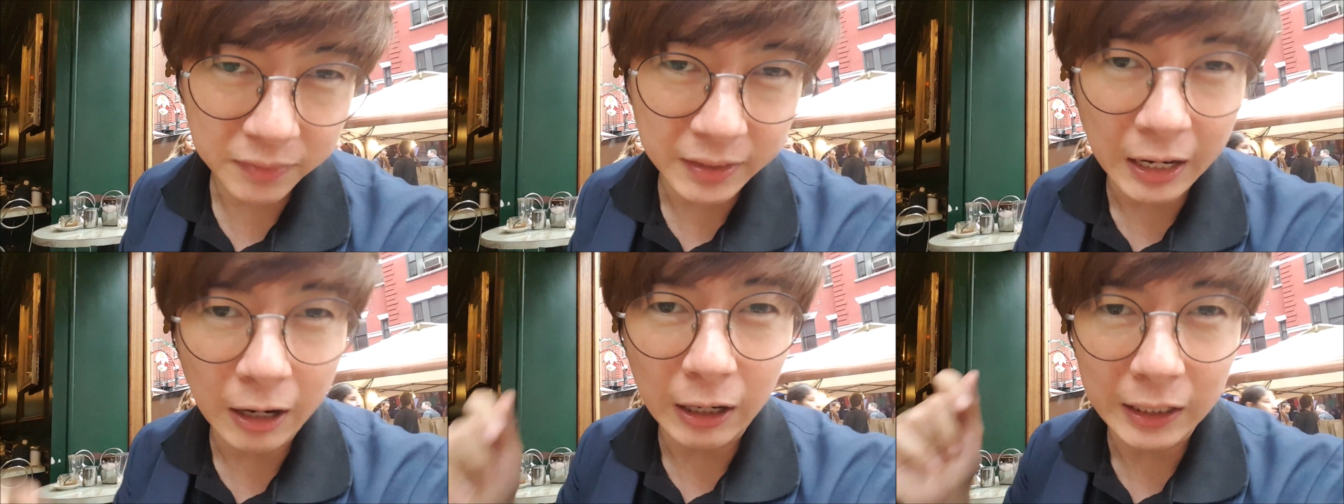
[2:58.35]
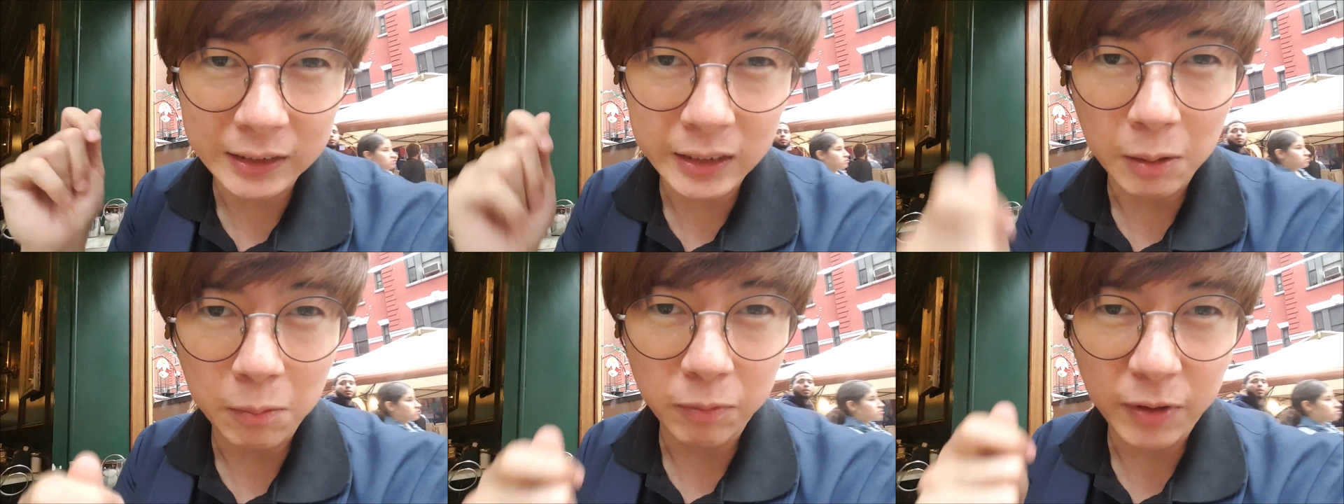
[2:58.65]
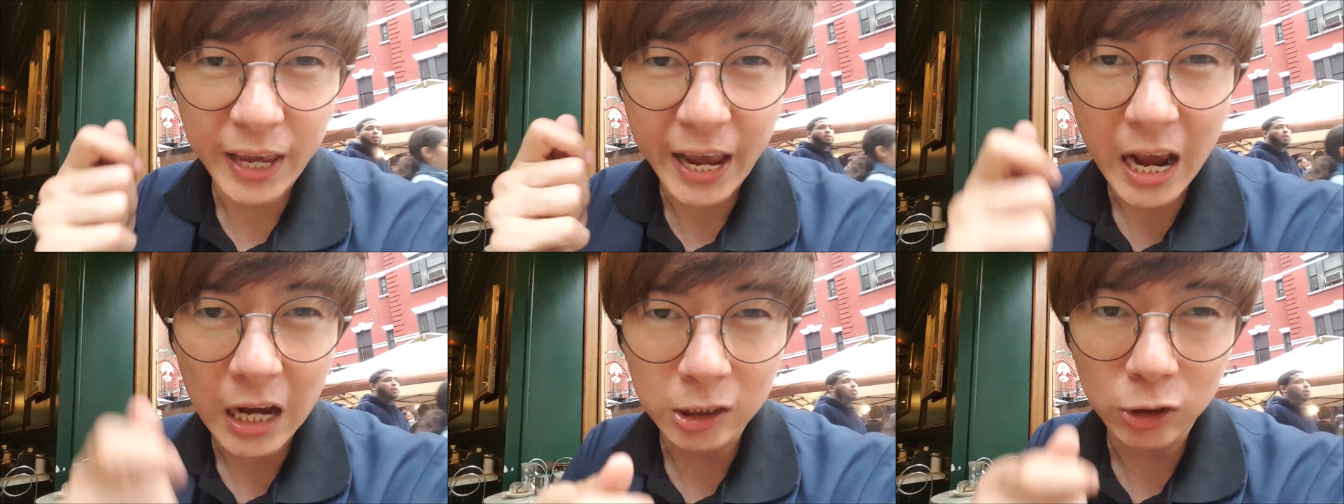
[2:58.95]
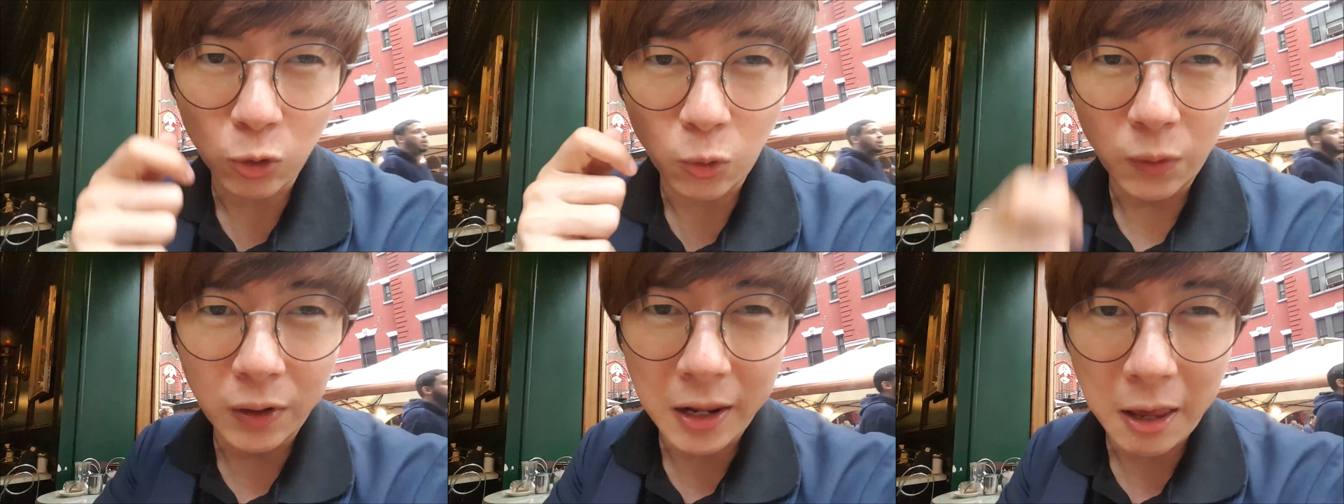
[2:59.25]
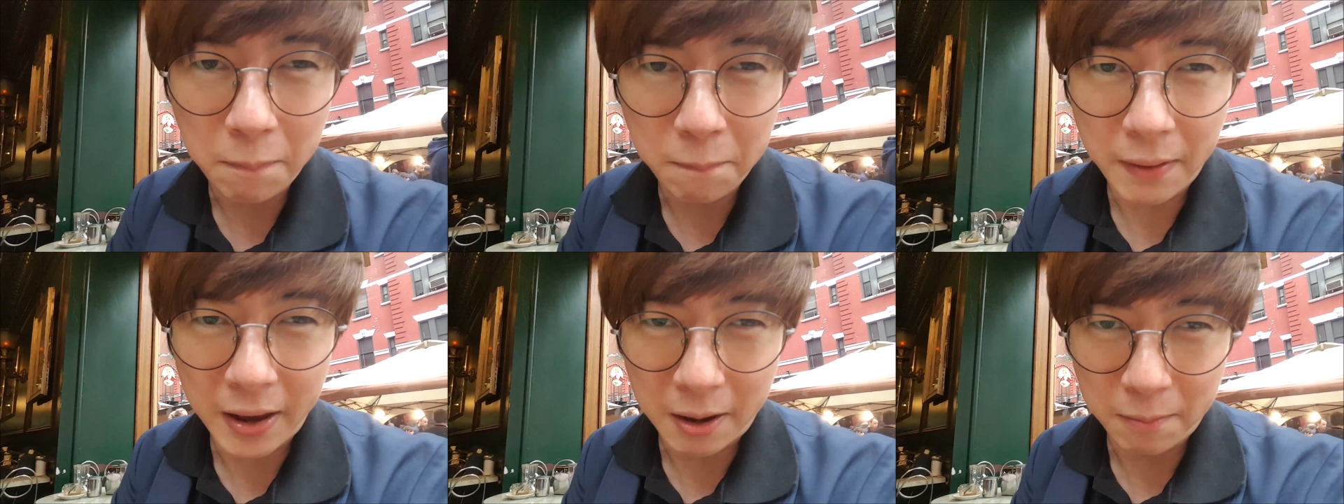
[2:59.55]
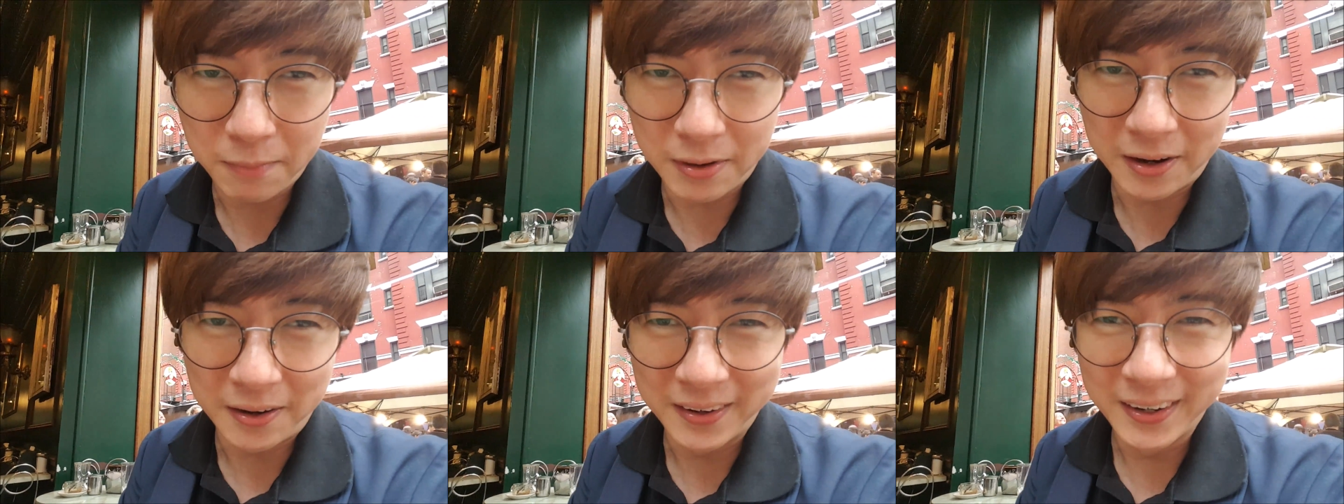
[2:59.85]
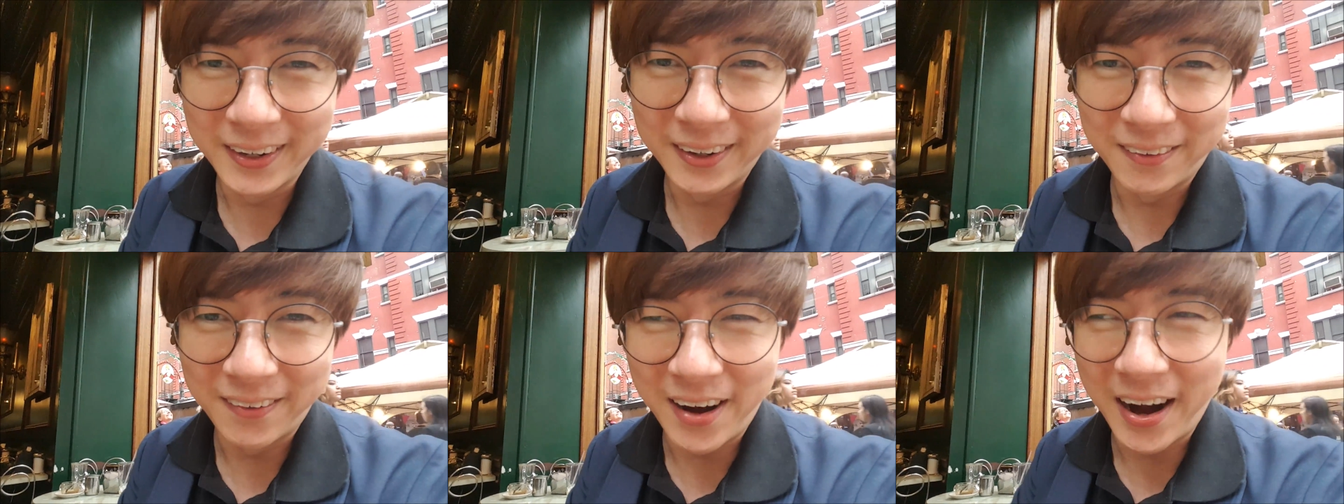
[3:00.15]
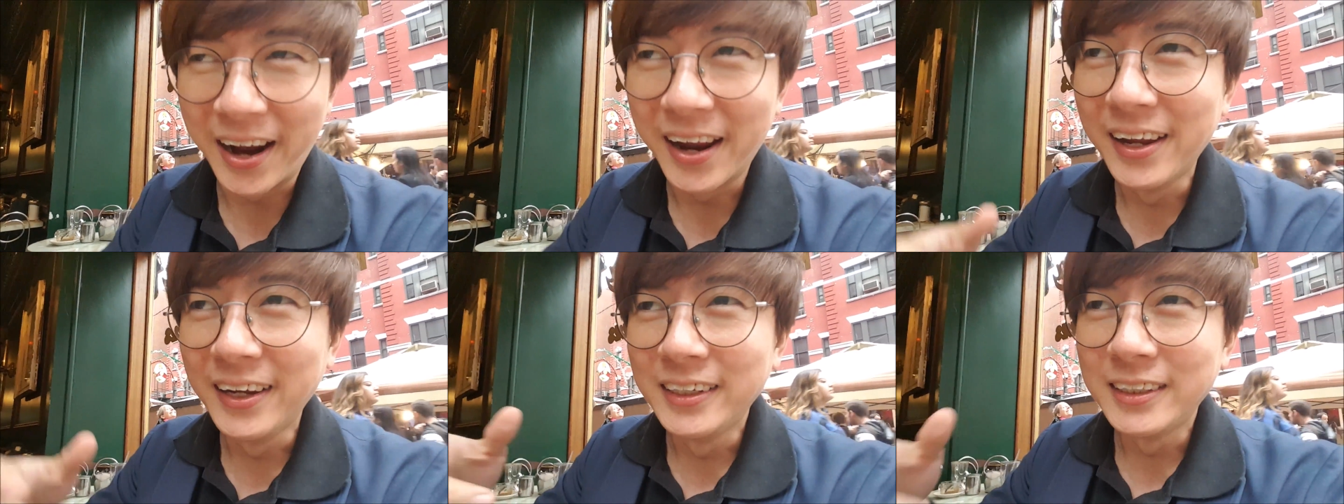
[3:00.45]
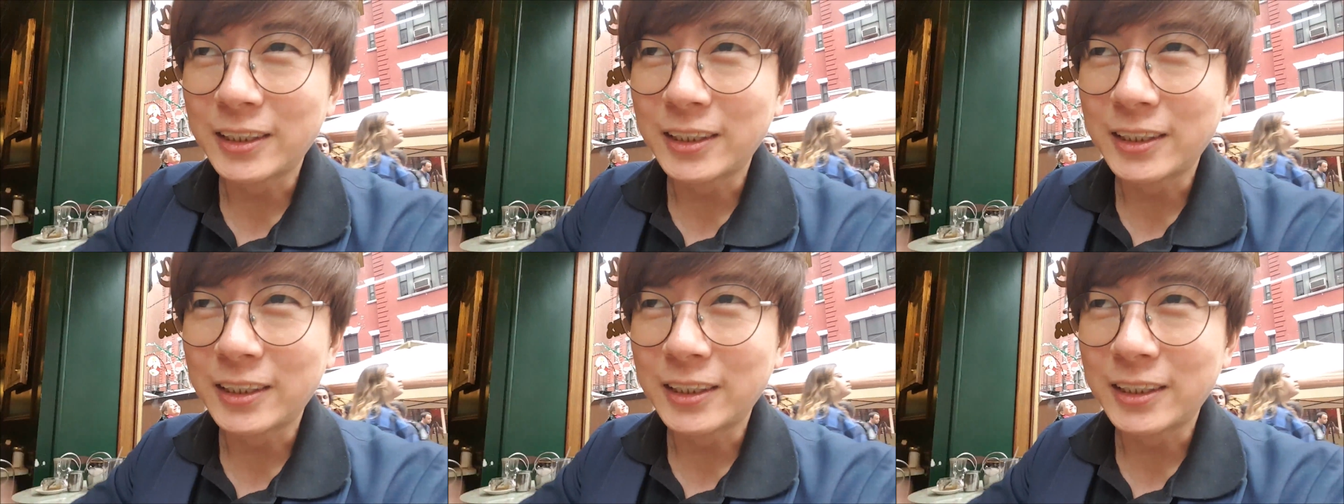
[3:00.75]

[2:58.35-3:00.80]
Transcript: They accept cash only payment, right?